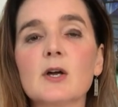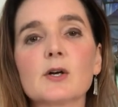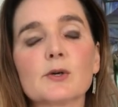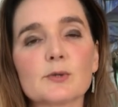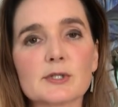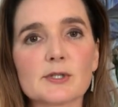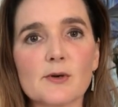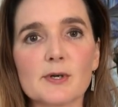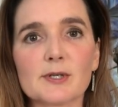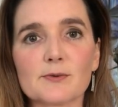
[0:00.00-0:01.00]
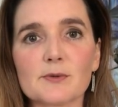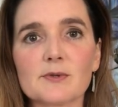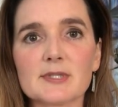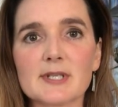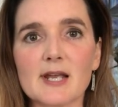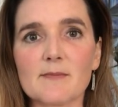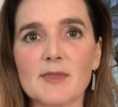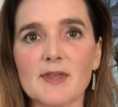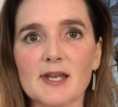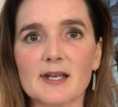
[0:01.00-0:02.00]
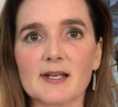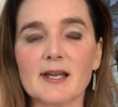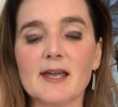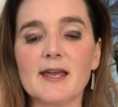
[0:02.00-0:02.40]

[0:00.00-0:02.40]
who is going through the same thing.